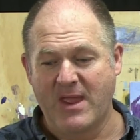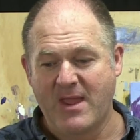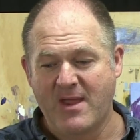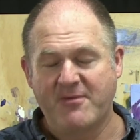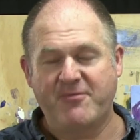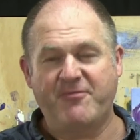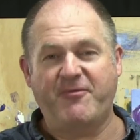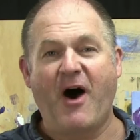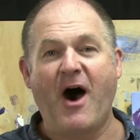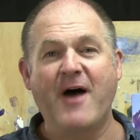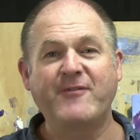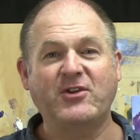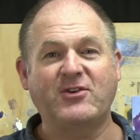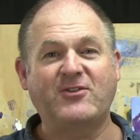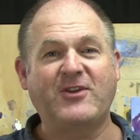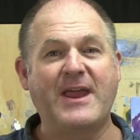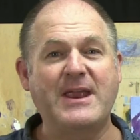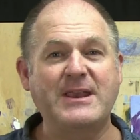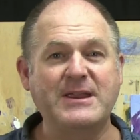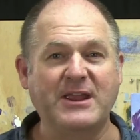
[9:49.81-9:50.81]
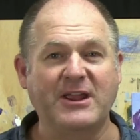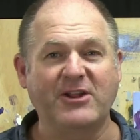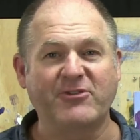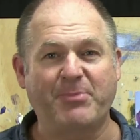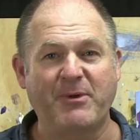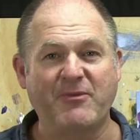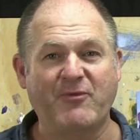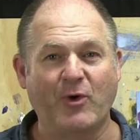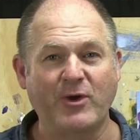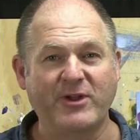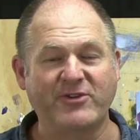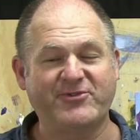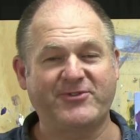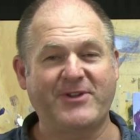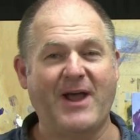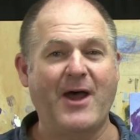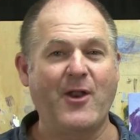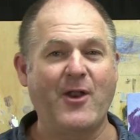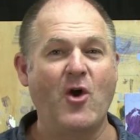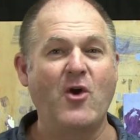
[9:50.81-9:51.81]
Five to ten years before you
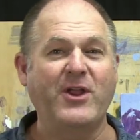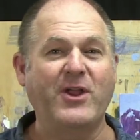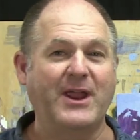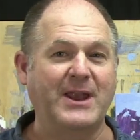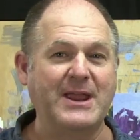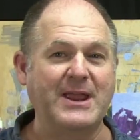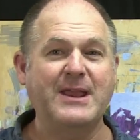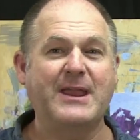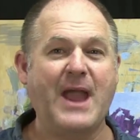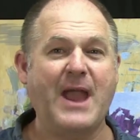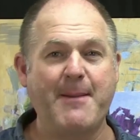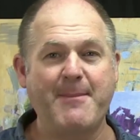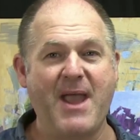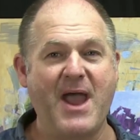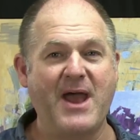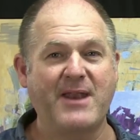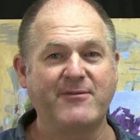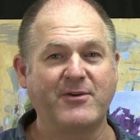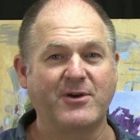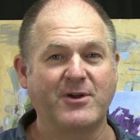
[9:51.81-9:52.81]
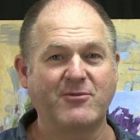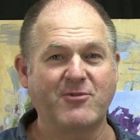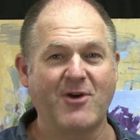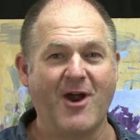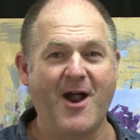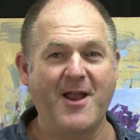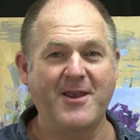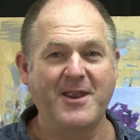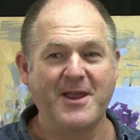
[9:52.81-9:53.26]
start earning an income out of it, right?